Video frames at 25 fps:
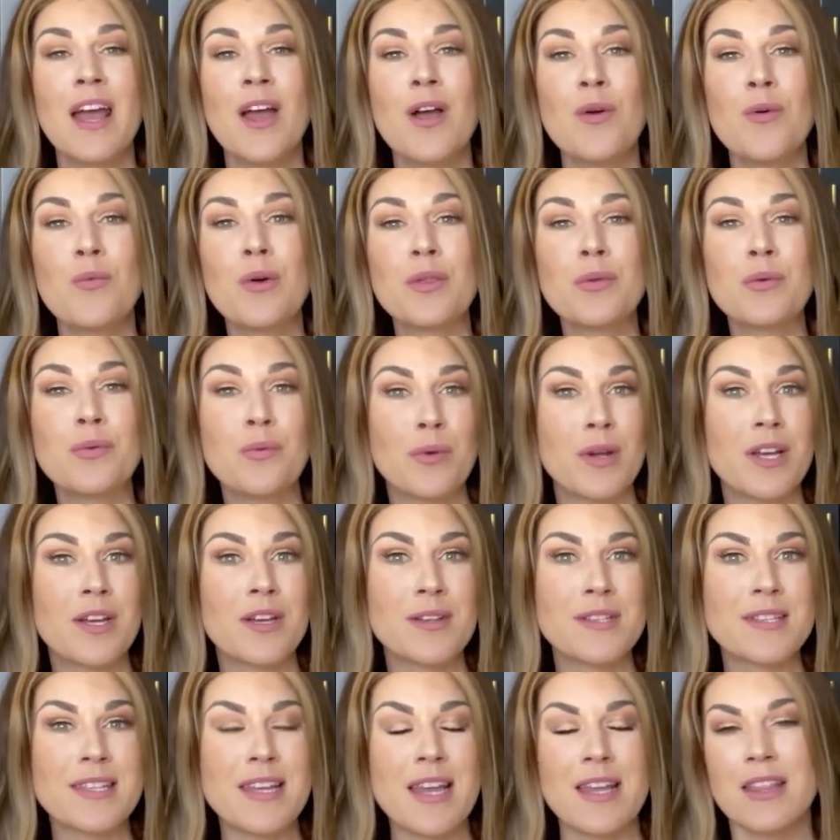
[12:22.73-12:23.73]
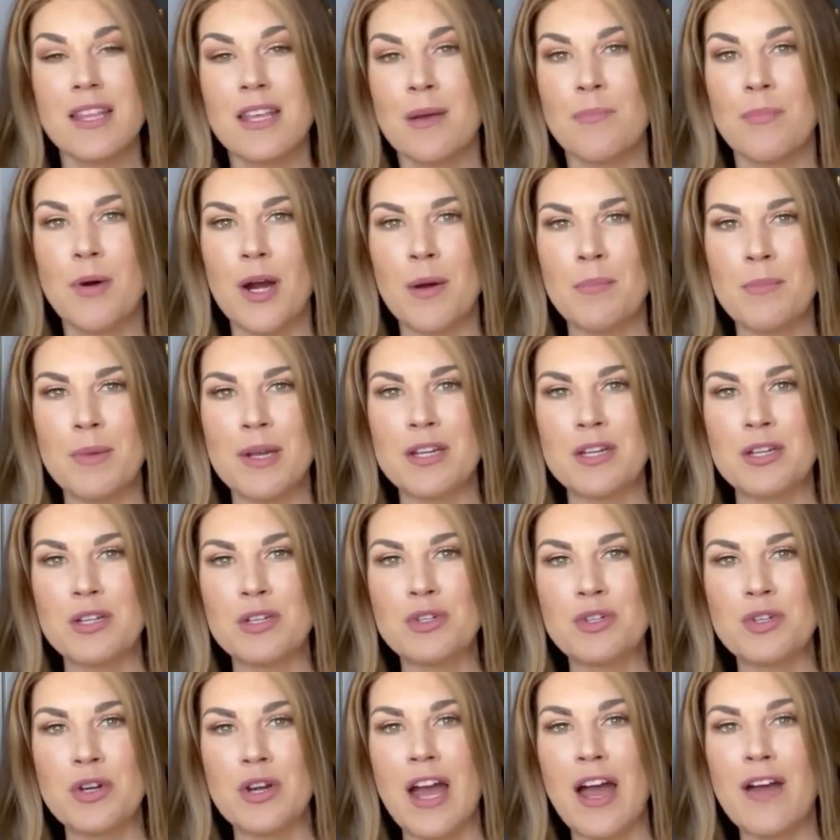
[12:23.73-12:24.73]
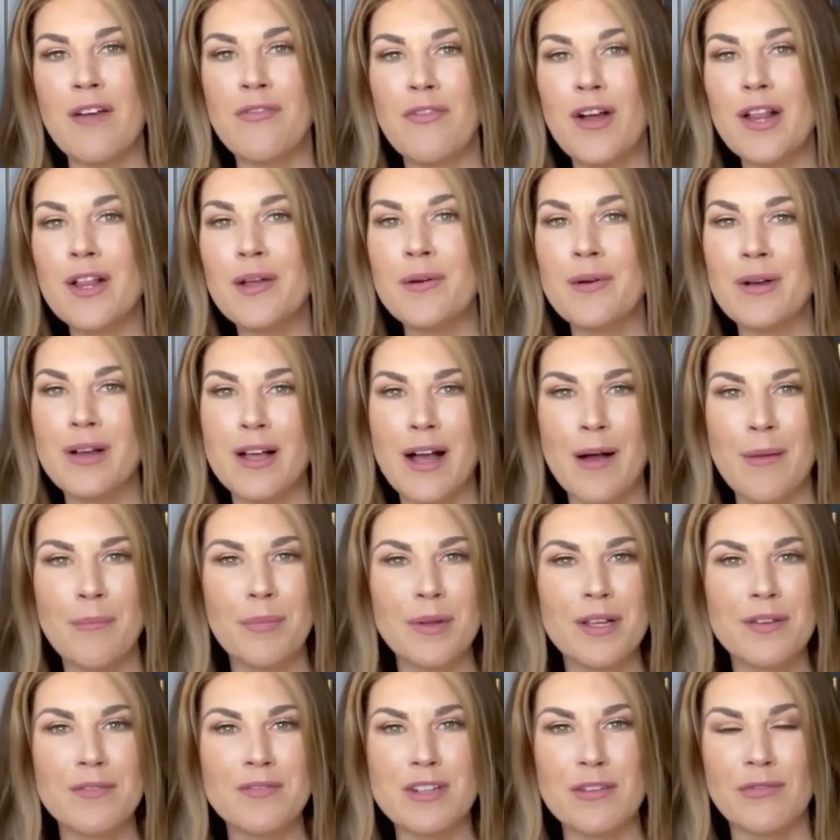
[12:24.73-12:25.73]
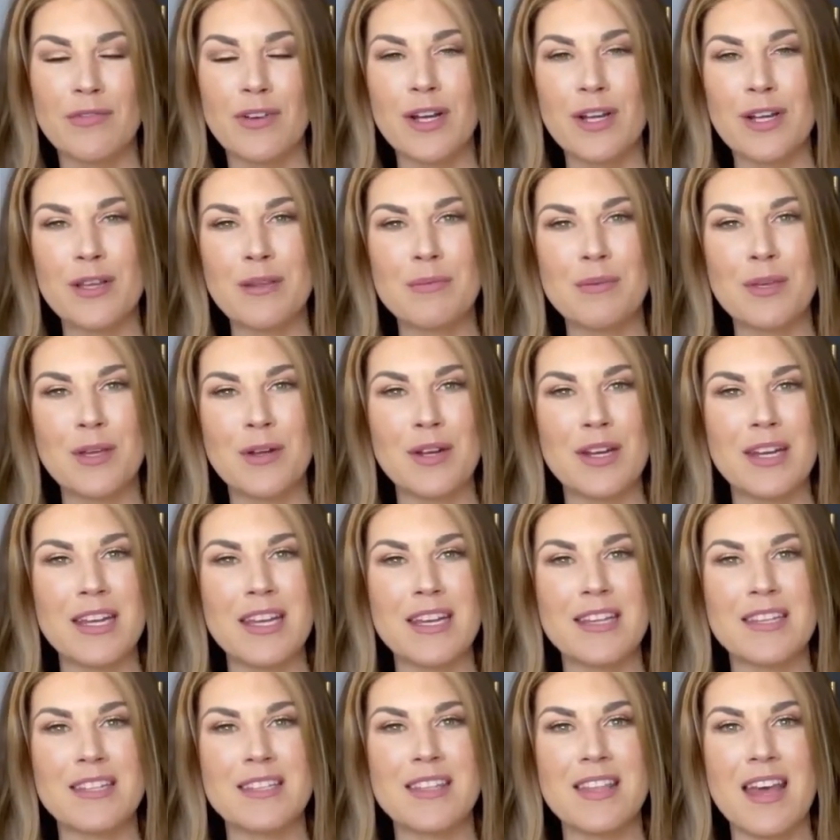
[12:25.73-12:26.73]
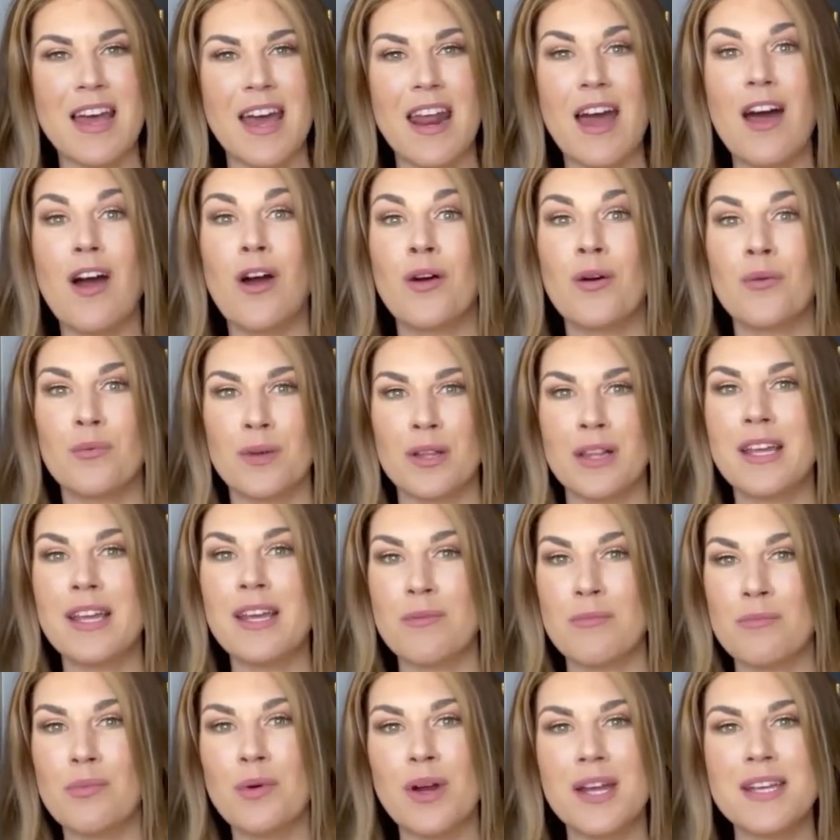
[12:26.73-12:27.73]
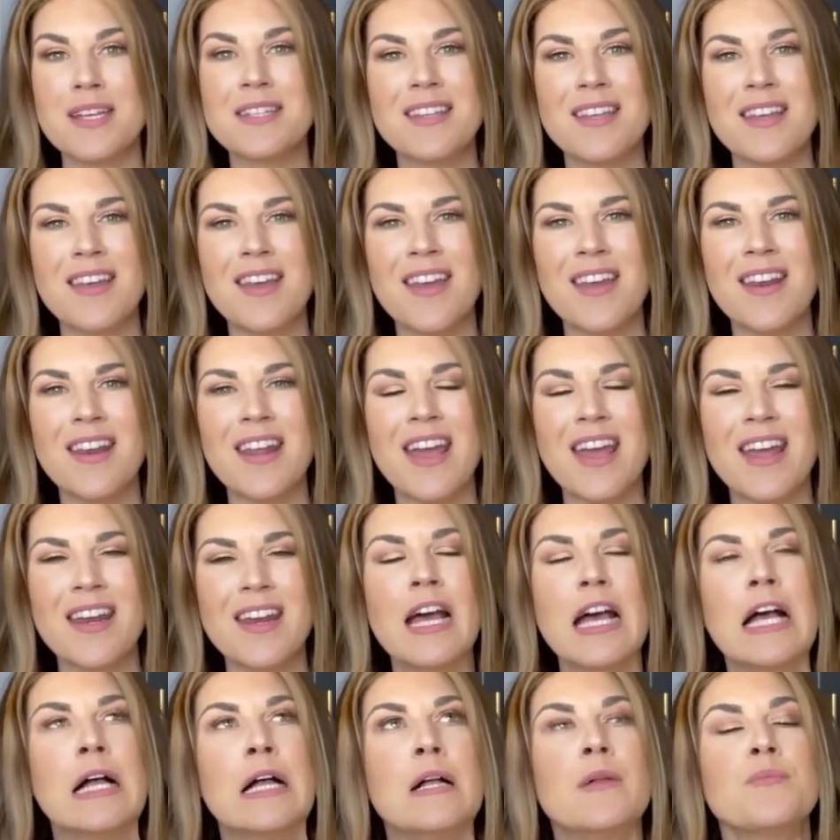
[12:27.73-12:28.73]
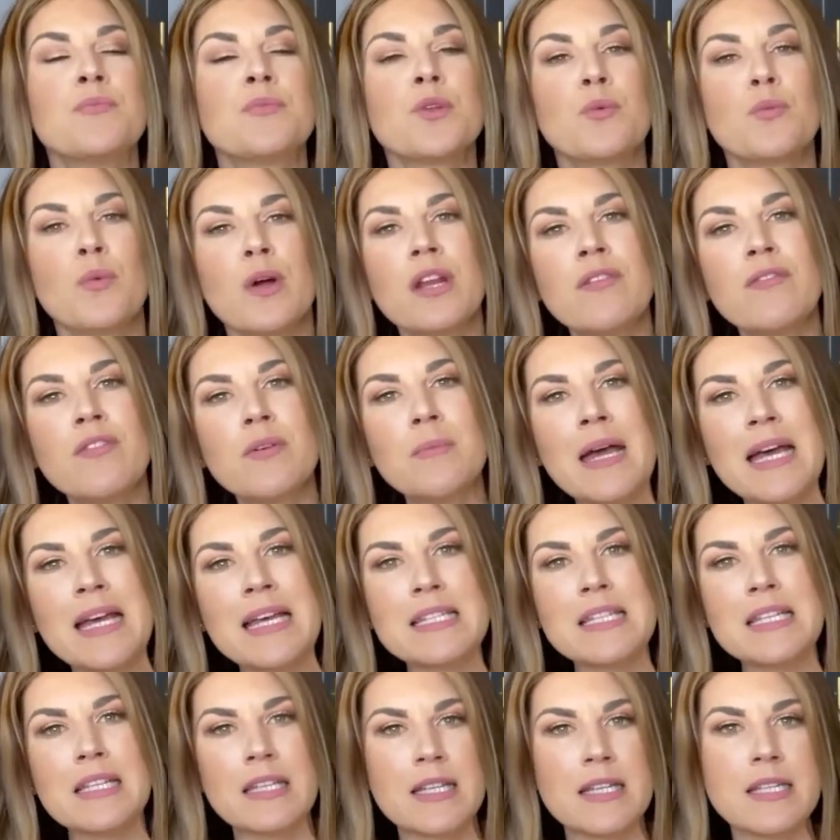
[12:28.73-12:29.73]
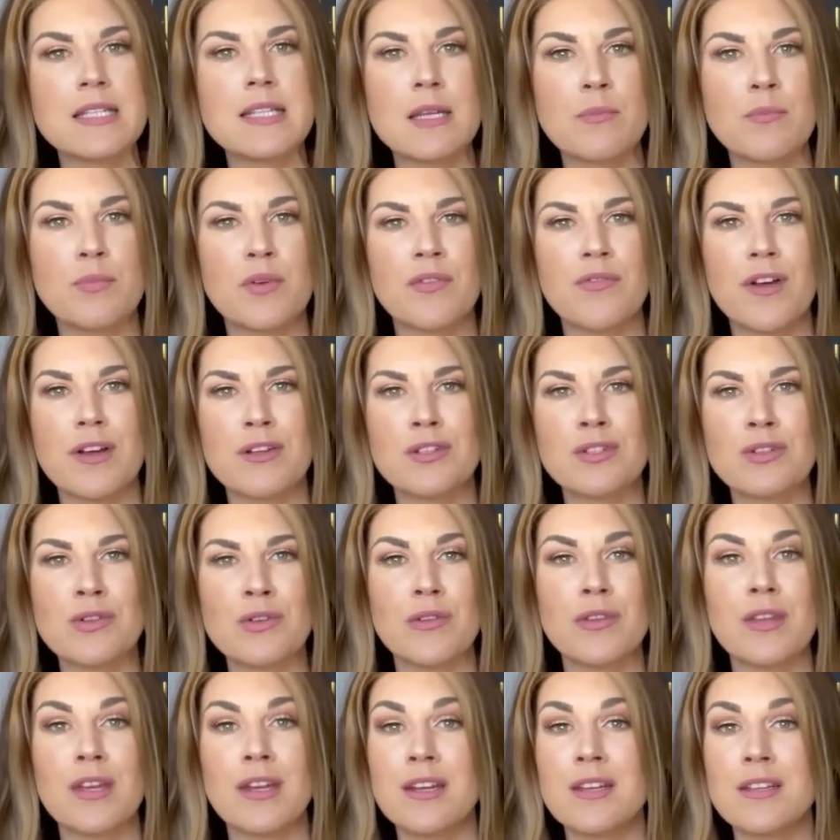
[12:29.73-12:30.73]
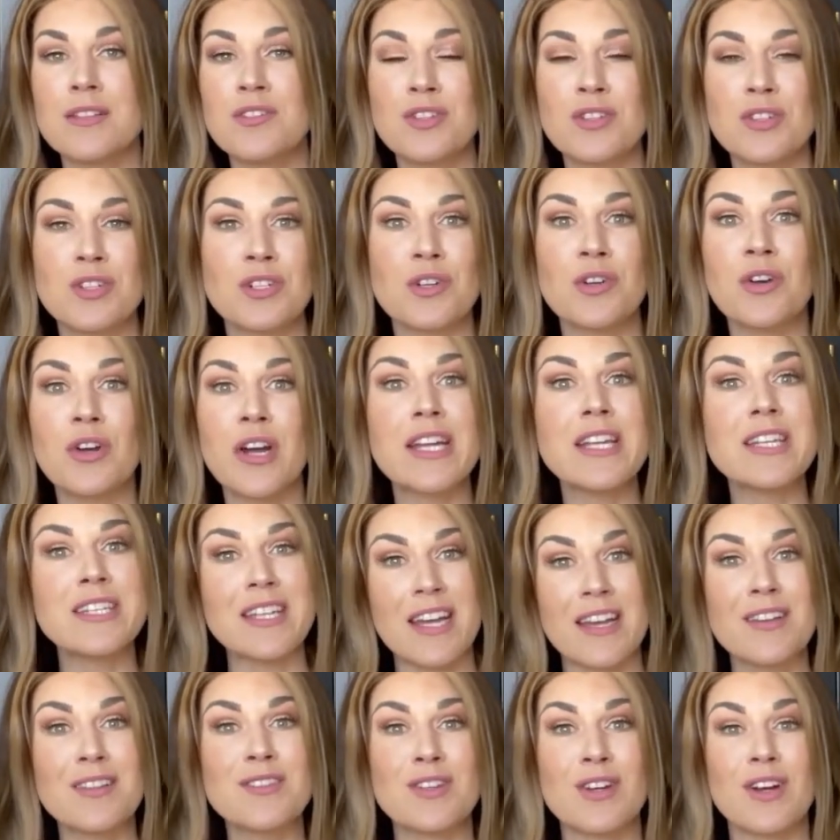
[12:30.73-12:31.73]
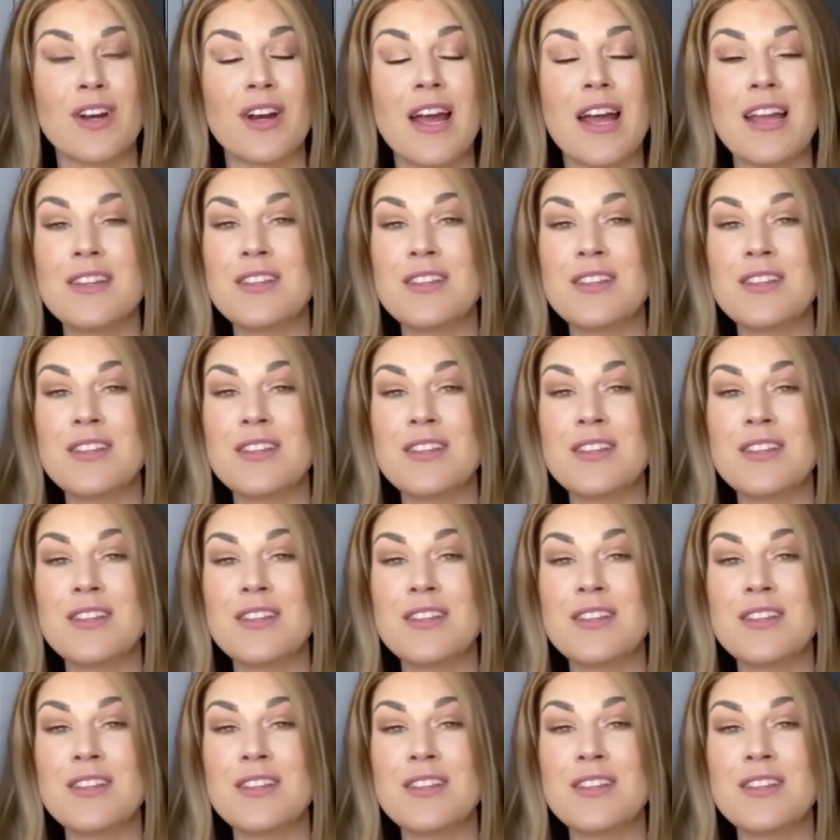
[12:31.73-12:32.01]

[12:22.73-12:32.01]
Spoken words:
with Reels and the apartment industry. I follow a couple of different communities that are really embracing it, and one of them has a leasing professional that is just a great dancer.